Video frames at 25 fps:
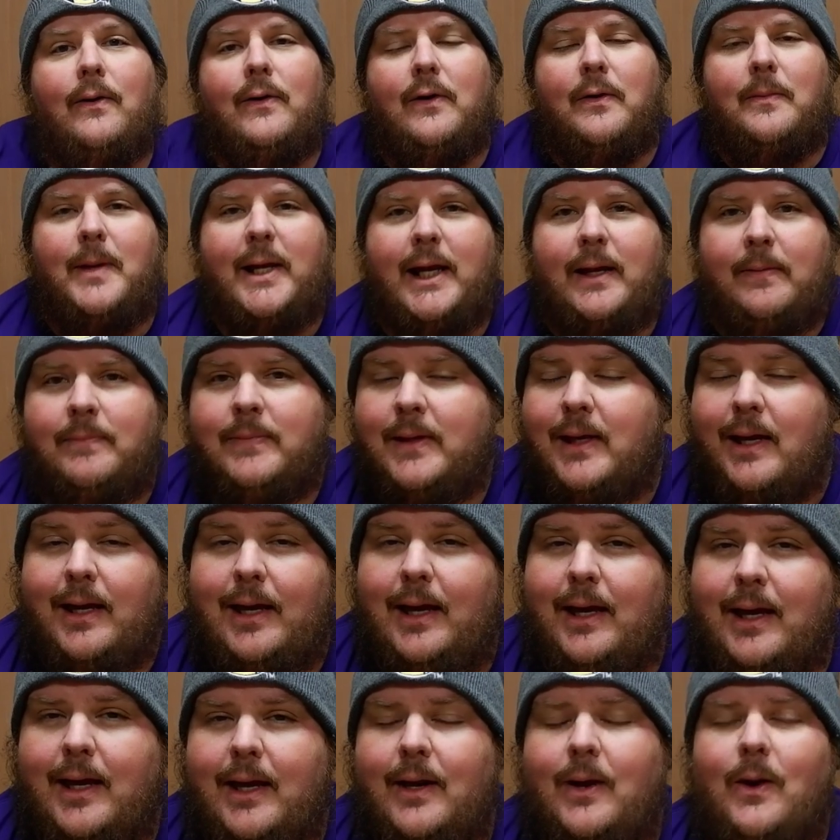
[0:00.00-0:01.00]
everybody,
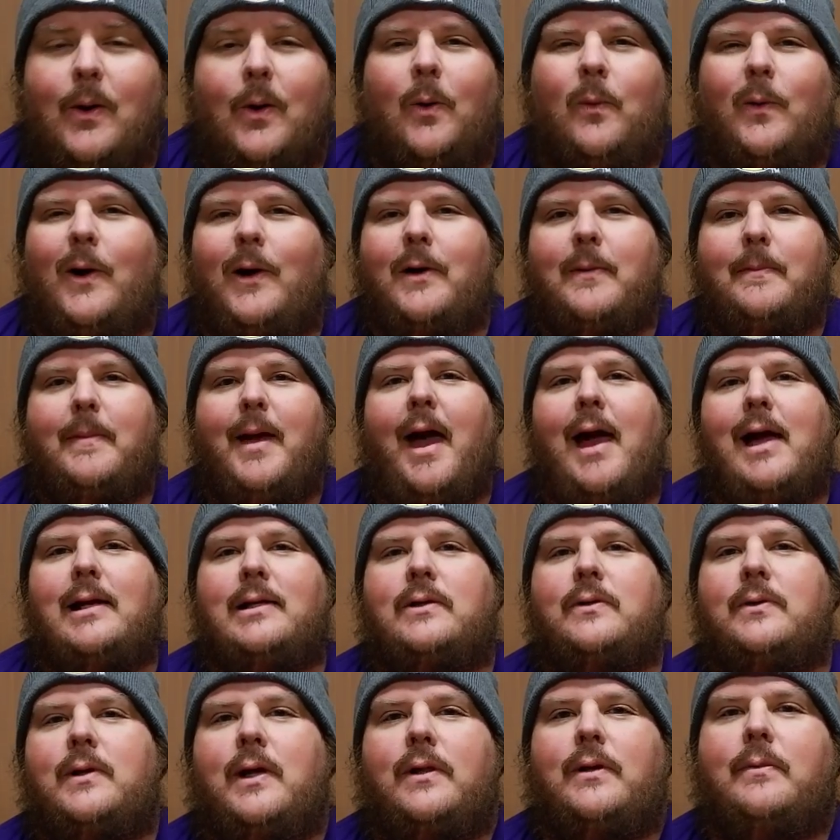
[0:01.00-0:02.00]
E here. Welcome
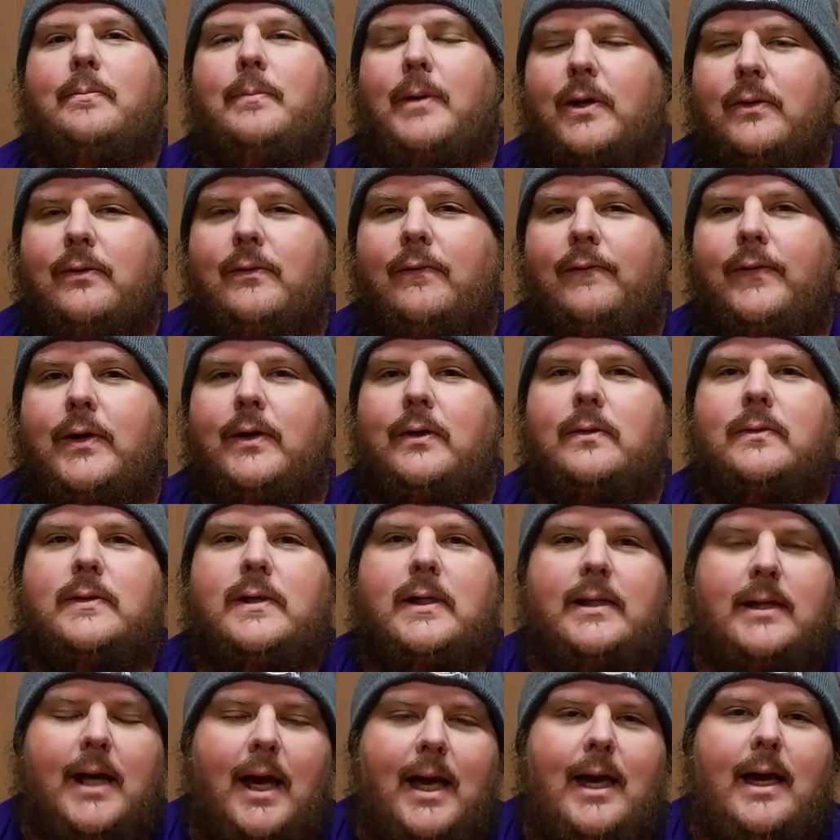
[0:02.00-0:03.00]
back to another book review.
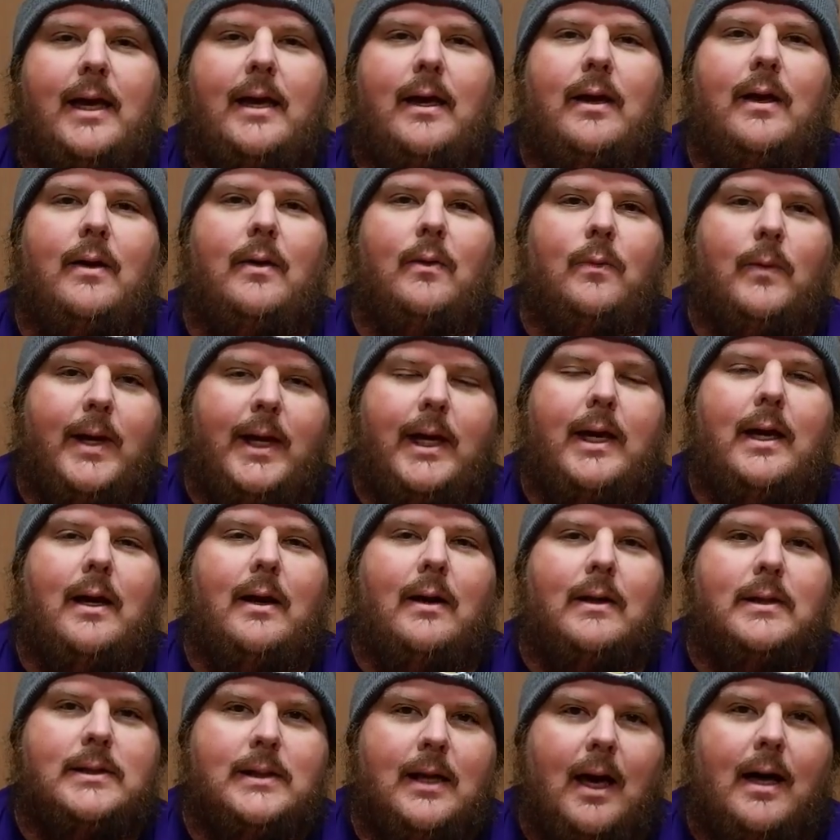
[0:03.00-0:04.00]
Today we
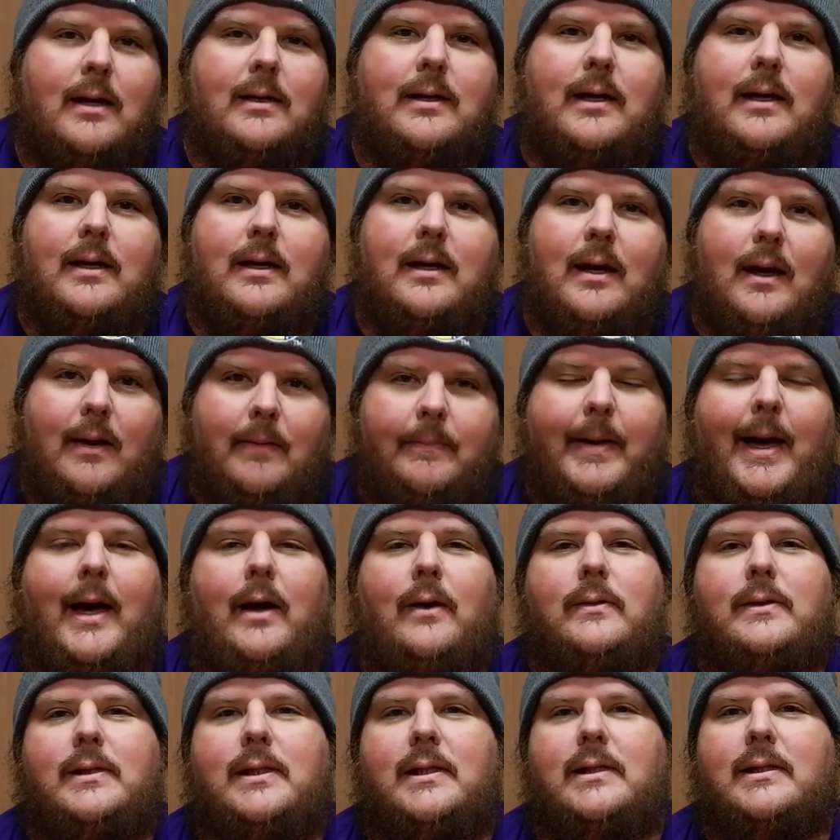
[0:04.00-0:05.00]
are talking
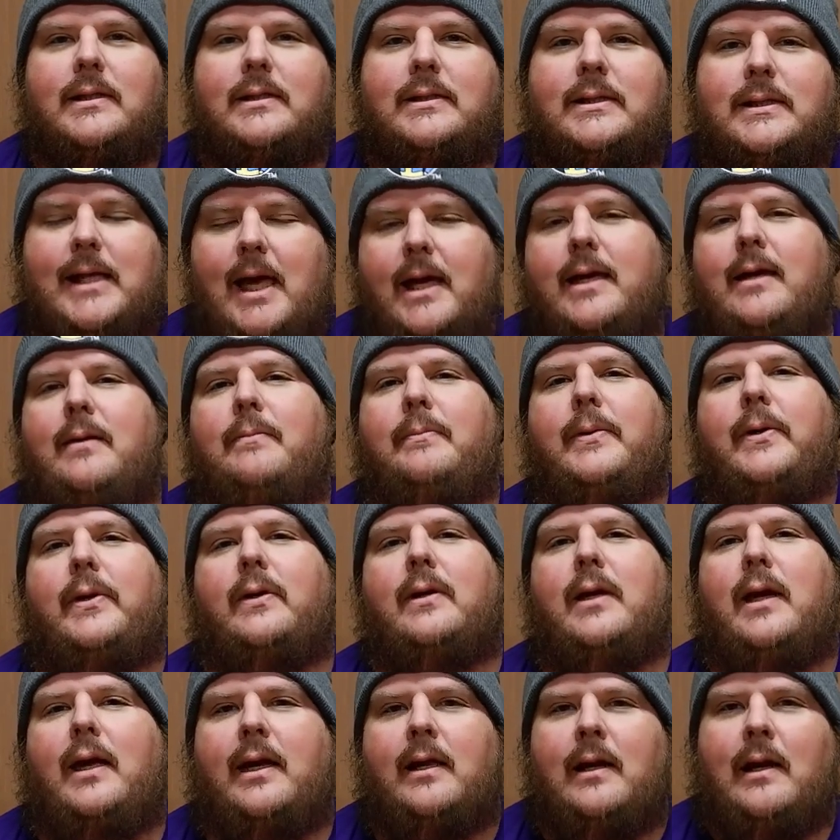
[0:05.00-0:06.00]
about the second
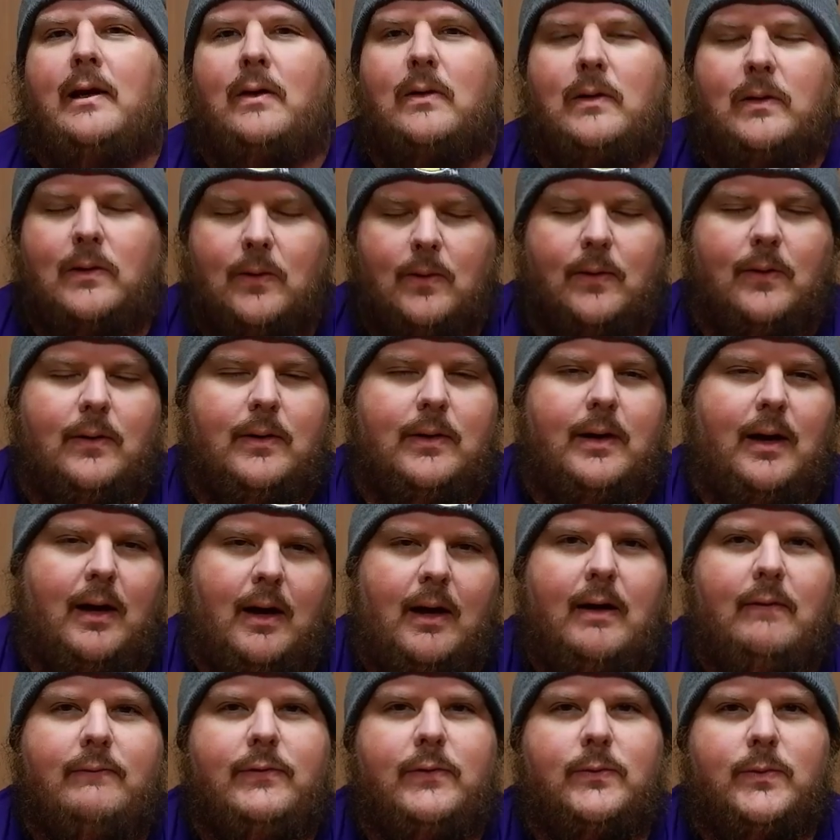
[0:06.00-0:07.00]
book in our Lord
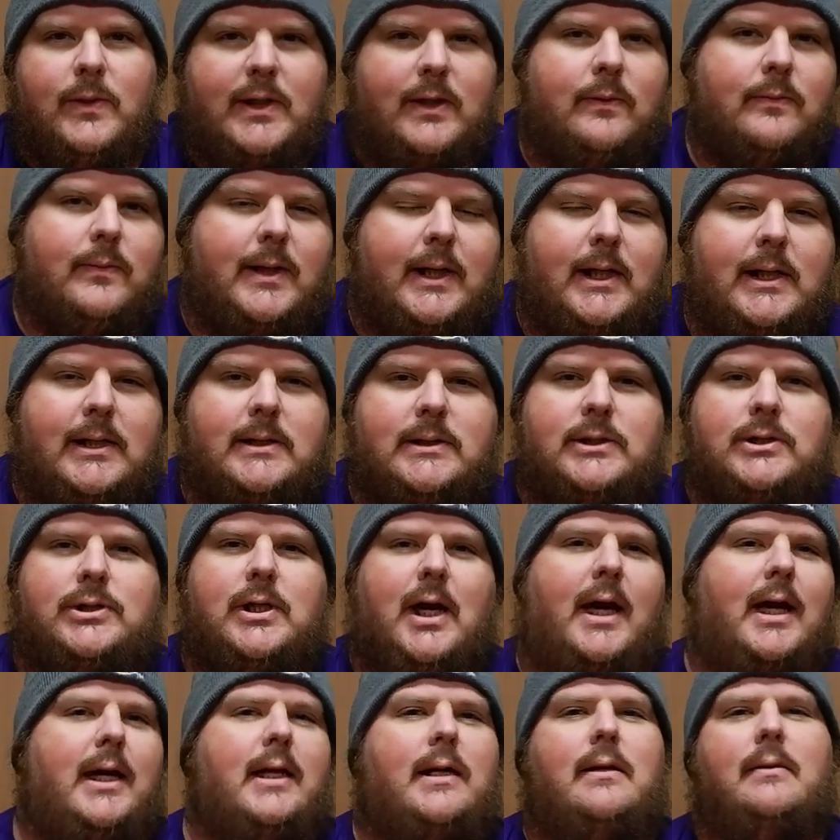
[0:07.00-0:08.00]
of the Rereads
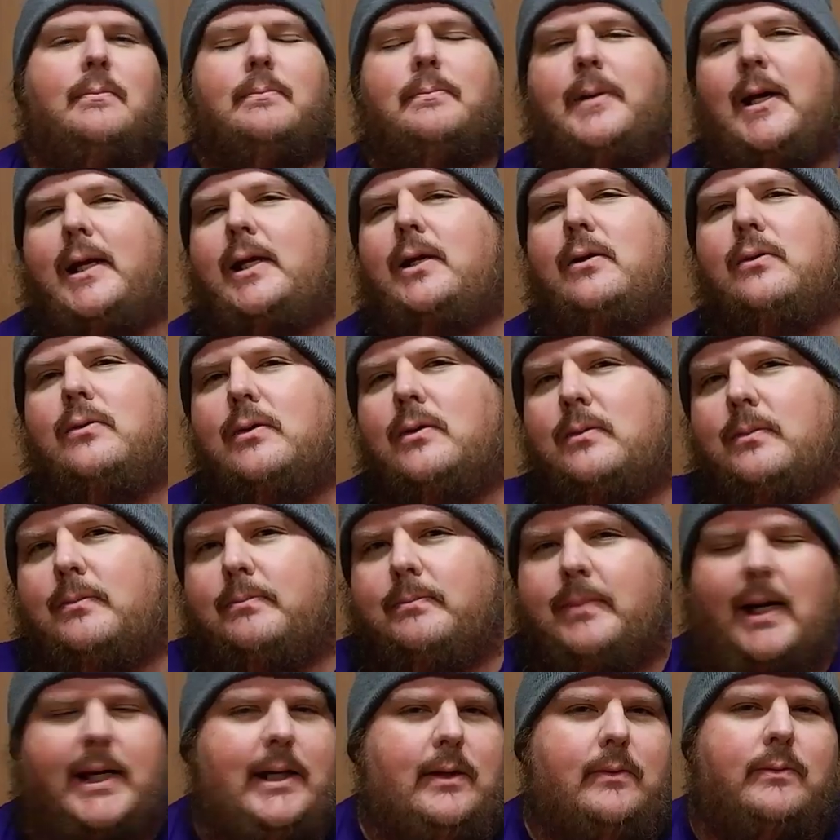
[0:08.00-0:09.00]
giant buddy group,
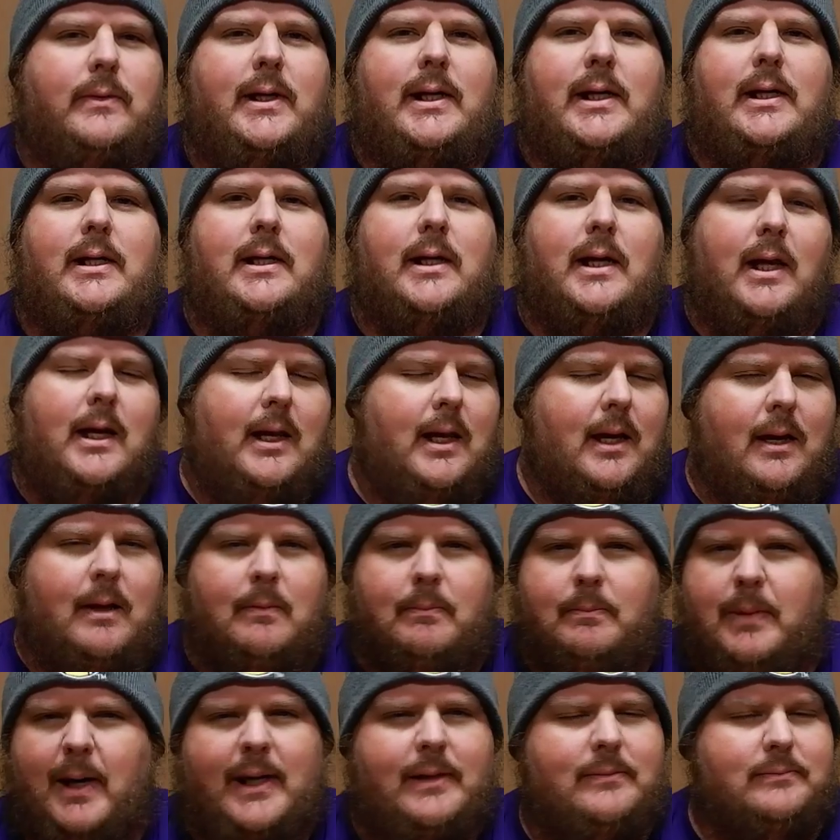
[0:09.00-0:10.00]
buddy read,
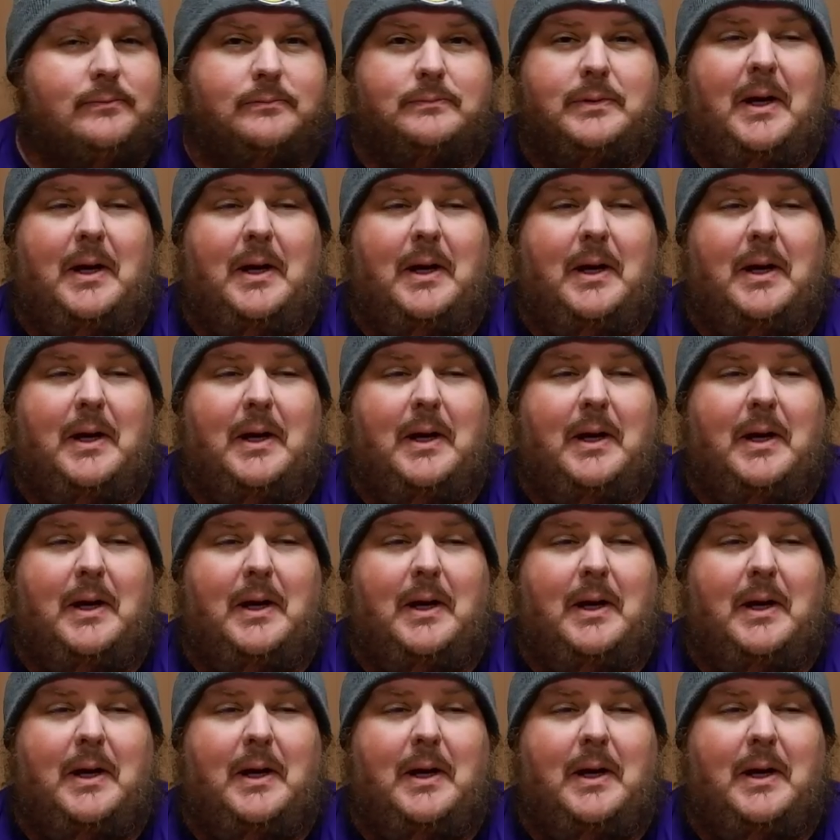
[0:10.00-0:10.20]
but